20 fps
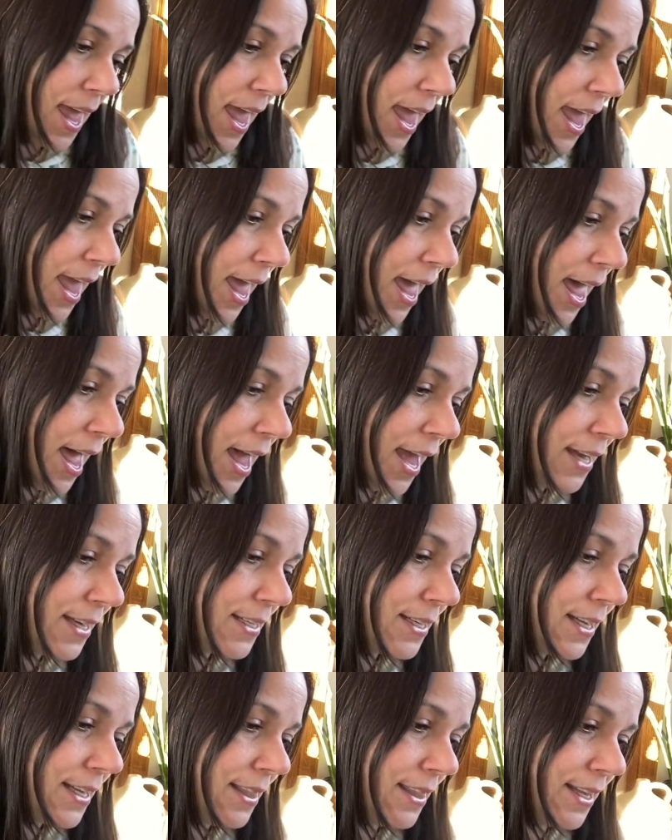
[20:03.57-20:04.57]

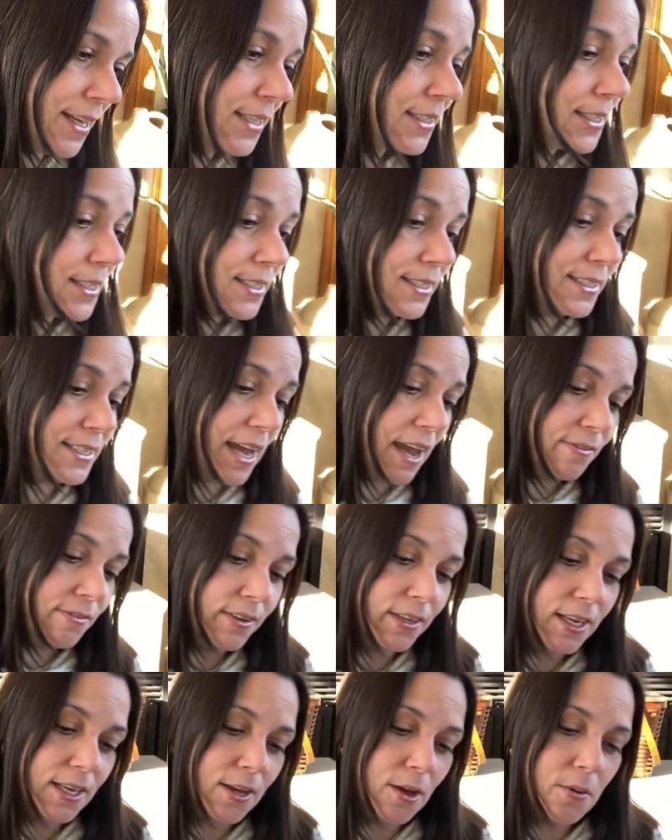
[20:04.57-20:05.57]
And this is
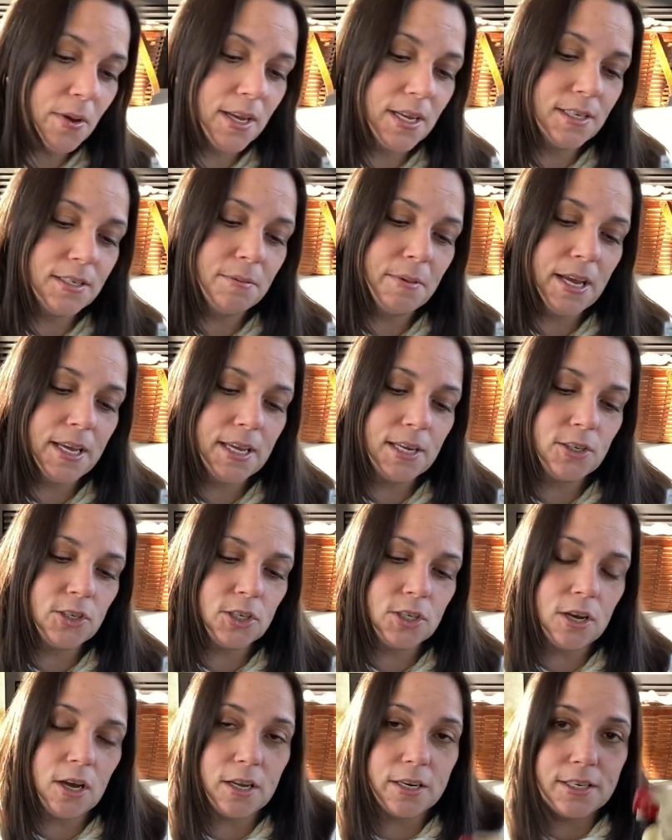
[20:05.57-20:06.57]
definitely going into my
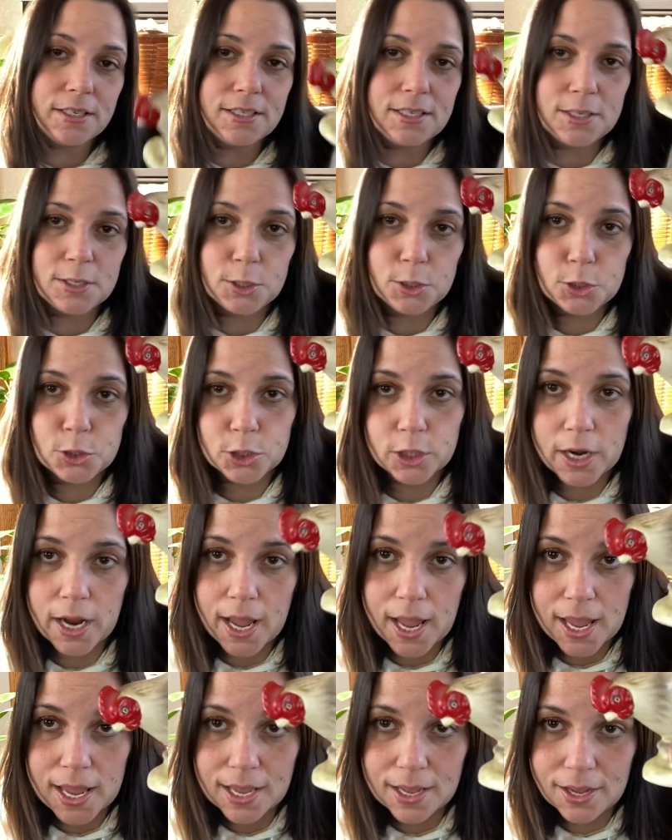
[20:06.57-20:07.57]
kitchen on a tiered
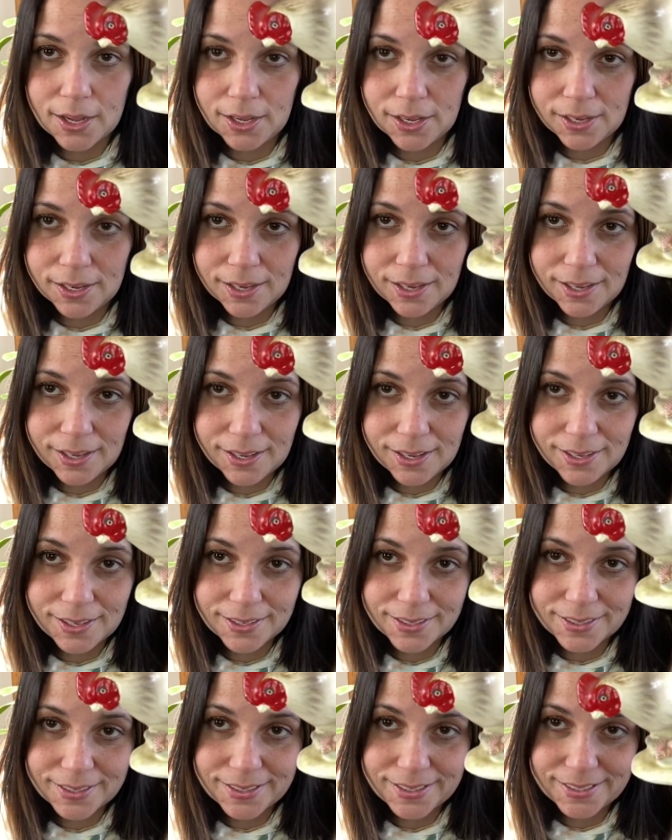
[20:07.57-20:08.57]
tray.
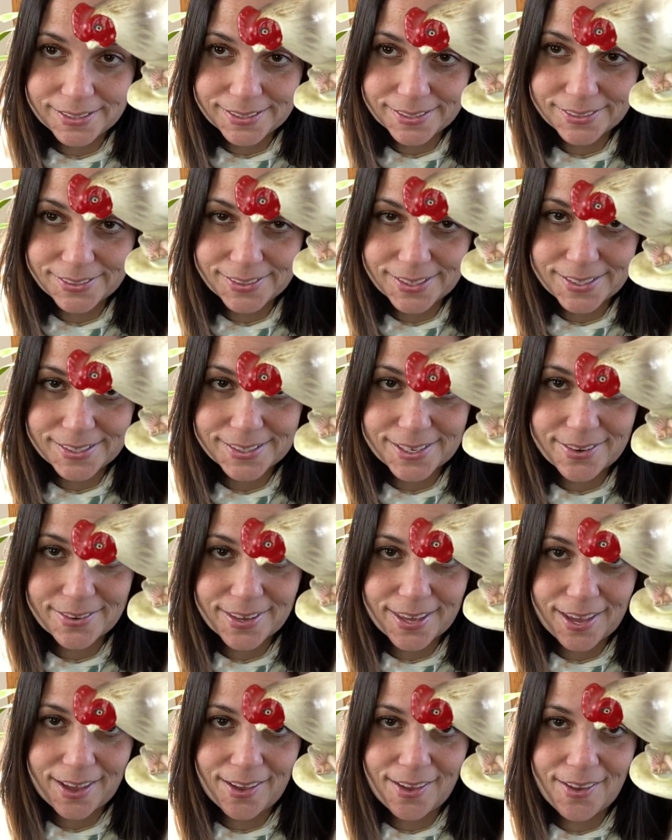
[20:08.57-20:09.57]
Oh, isn't she so
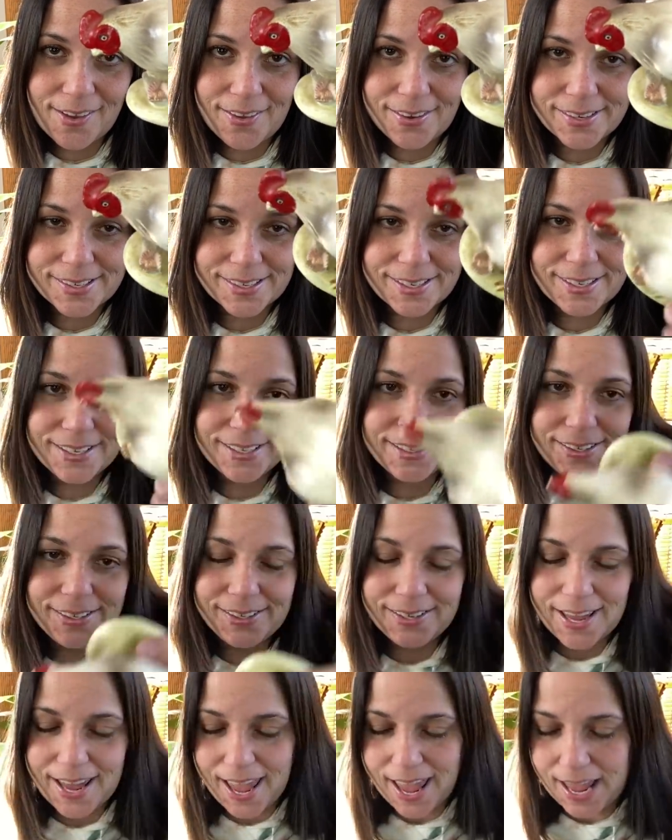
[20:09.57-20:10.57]
cute?
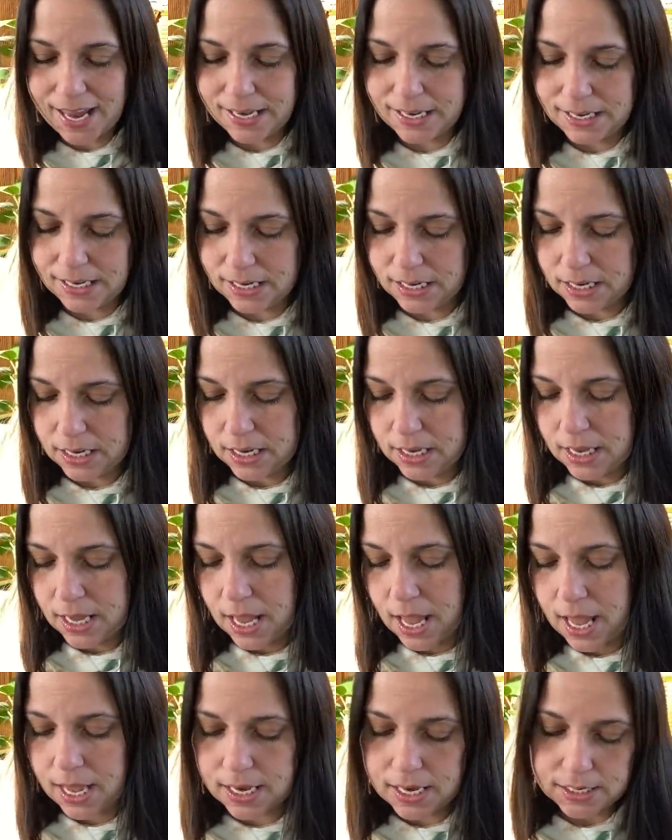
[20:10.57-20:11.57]
Little hen.
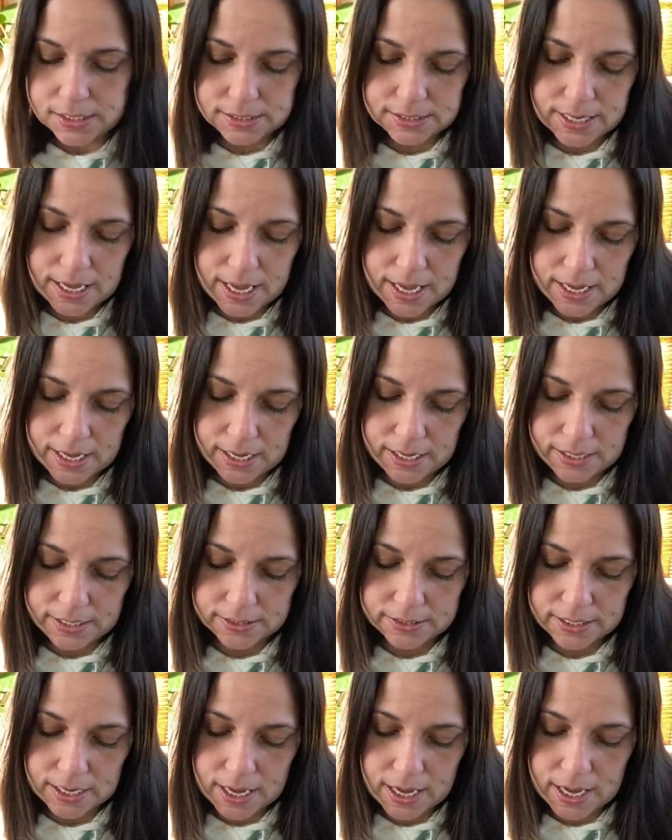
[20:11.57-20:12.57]
And it
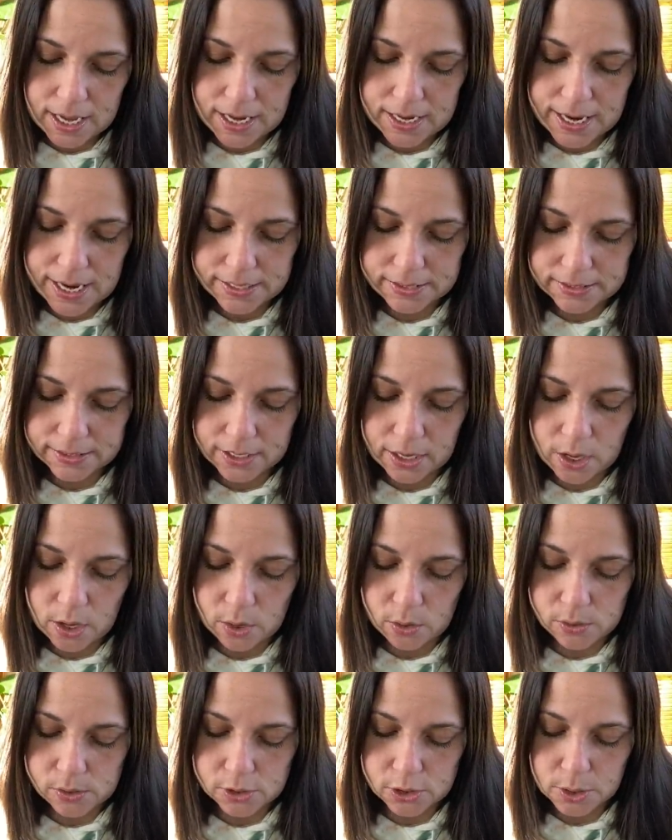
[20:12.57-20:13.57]
says
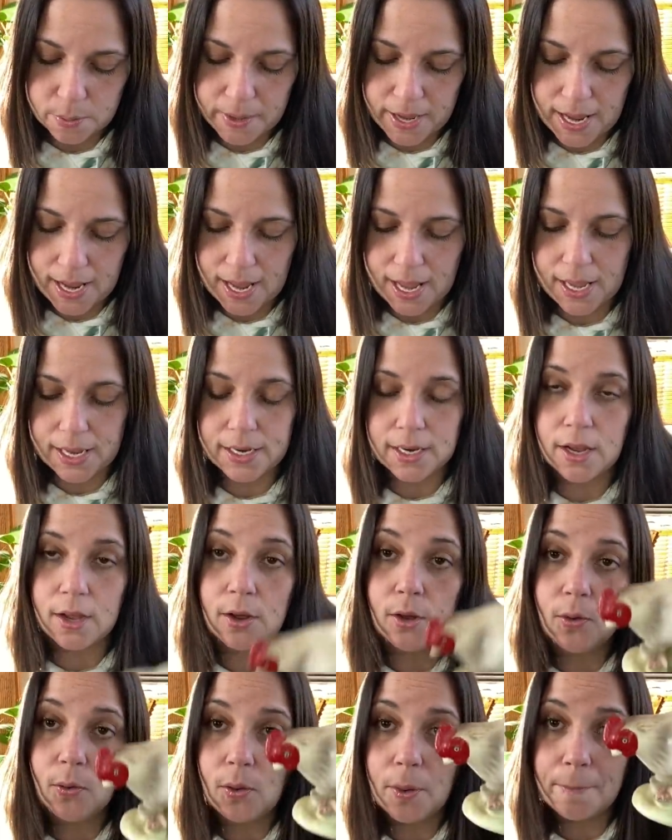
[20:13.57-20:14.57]
Inesco, Japan.
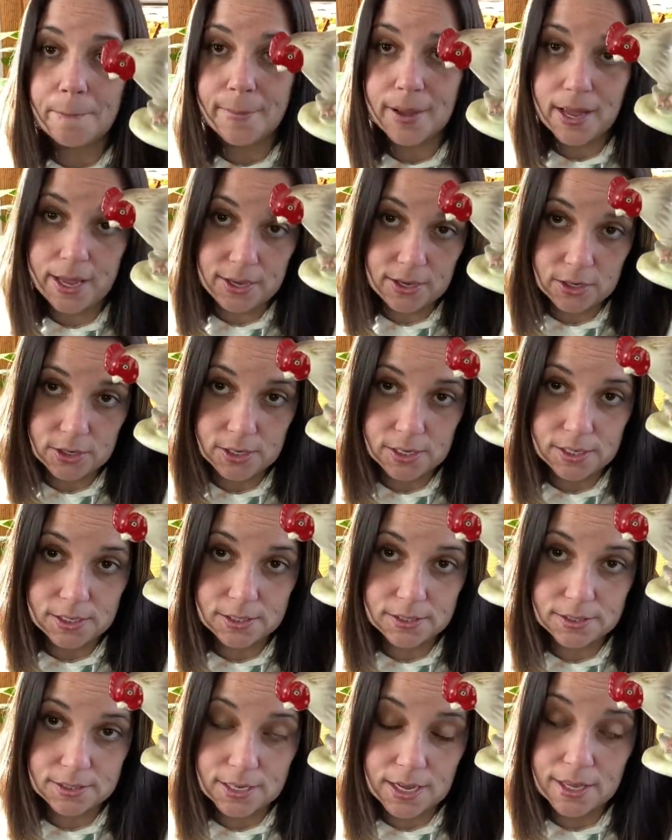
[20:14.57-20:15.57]
Oh my
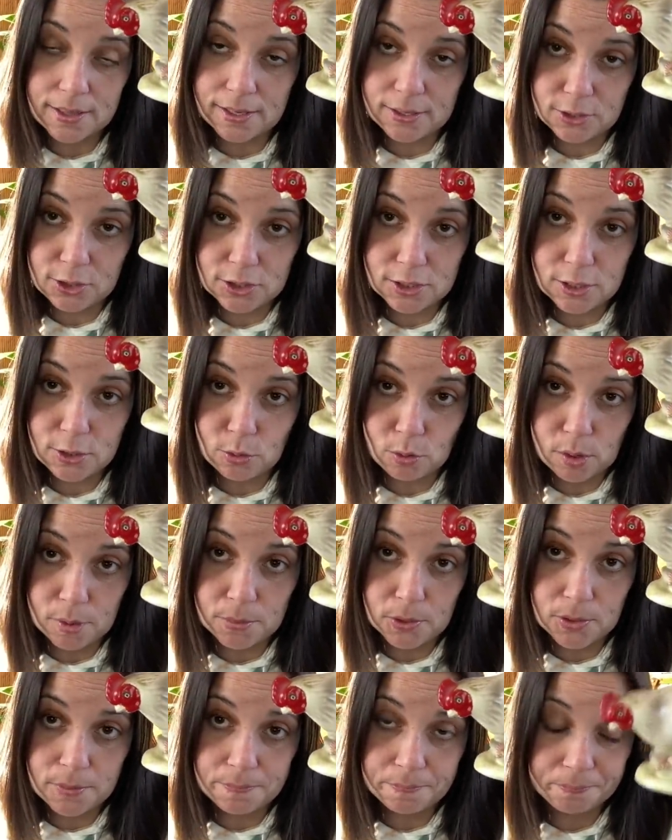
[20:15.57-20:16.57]
goodness. I think she's
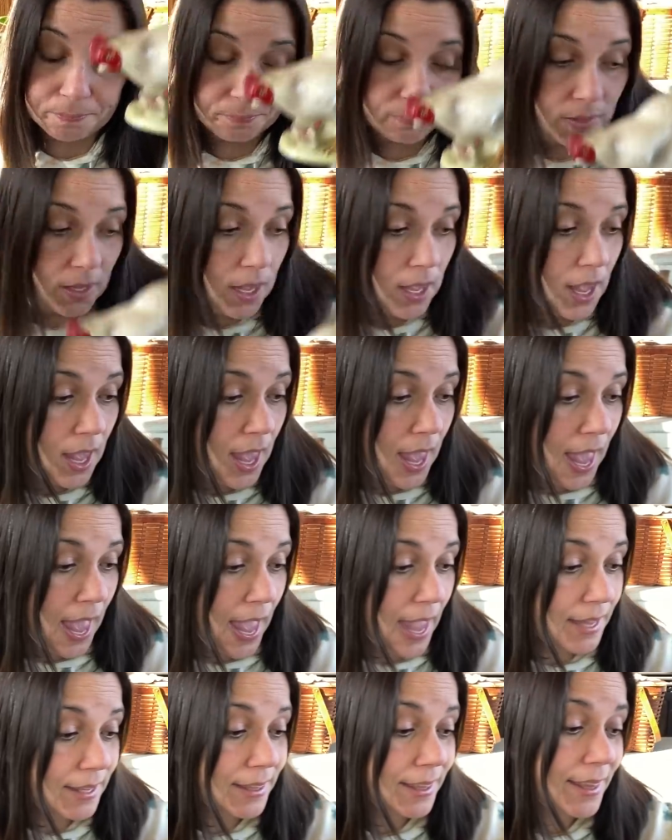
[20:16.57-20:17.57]
adorable.
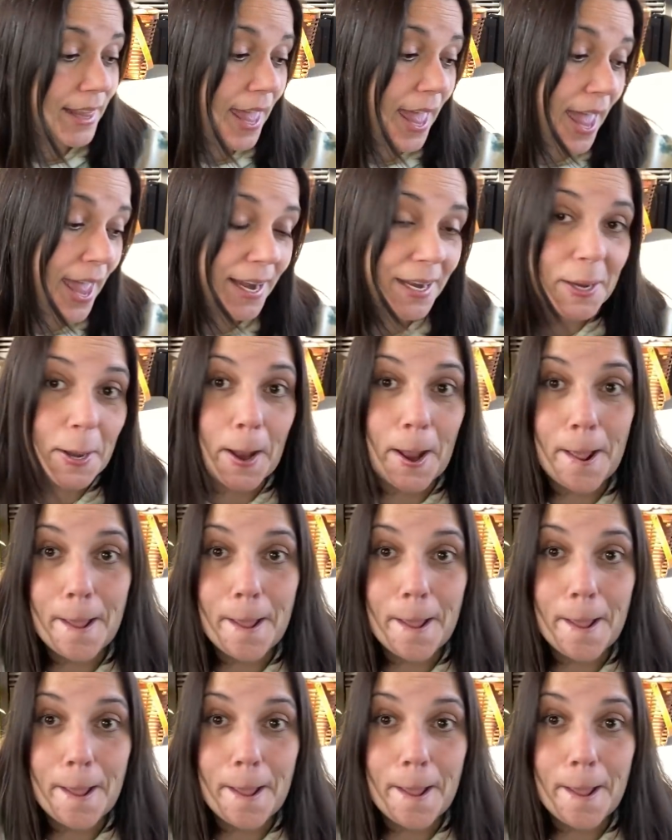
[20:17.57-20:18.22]
And then